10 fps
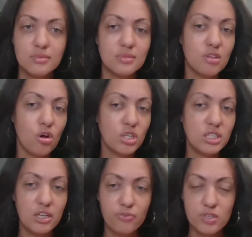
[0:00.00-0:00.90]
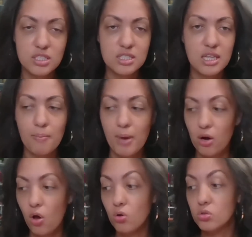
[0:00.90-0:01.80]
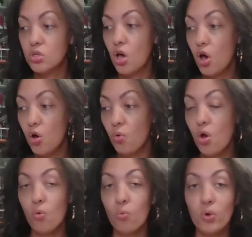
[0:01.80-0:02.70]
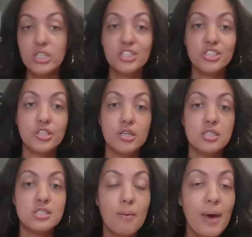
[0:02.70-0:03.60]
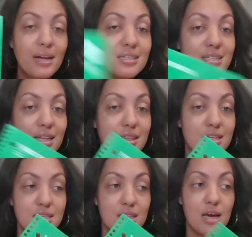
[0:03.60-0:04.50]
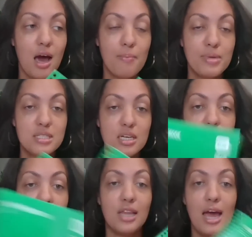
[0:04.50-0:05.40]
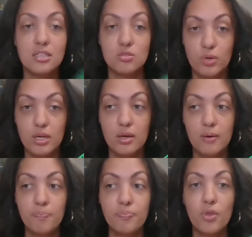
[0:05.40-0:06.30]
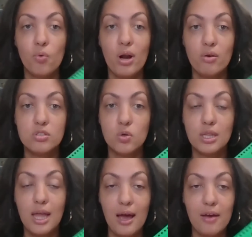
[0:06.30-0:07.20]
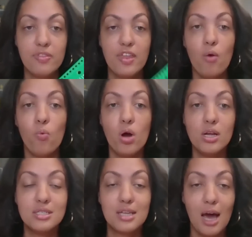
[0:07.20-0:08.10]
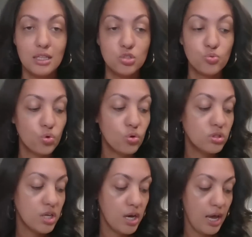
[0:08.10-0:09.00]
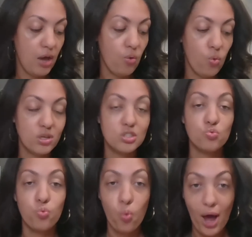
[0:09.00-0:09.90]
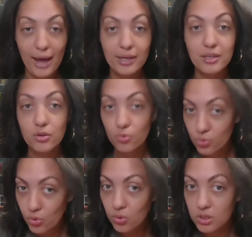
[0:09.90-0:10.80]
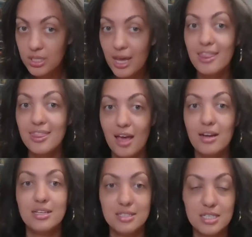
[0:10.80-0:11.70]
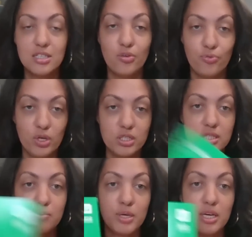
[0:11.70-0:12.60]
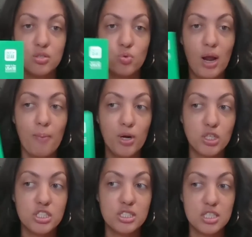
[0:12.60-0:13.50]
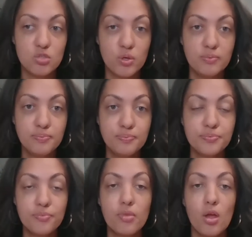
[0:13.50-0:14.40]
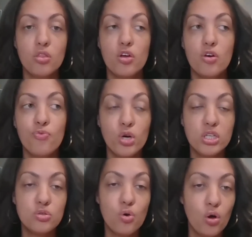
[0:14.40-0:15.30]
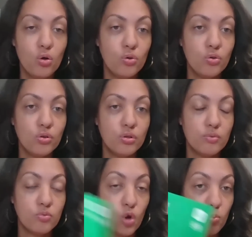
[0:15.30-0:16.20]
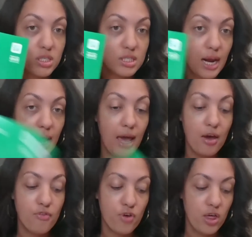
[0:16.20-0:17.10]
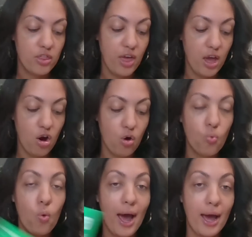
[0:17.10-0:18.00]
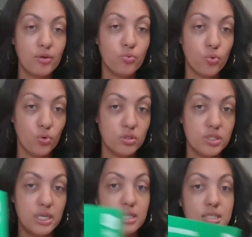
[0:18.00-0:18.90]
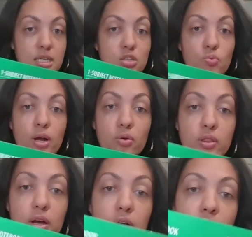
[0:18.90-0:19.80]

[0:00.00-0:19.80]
The only difference is the amount of holes. Oh, which somebody said this in the comment section last week when I was on live, that one is college ruled and one is wide ruled. And that is the difference, because when I purchased this one, the 42 hole notebooks that I have, they are wide ruled, and it says it right on there.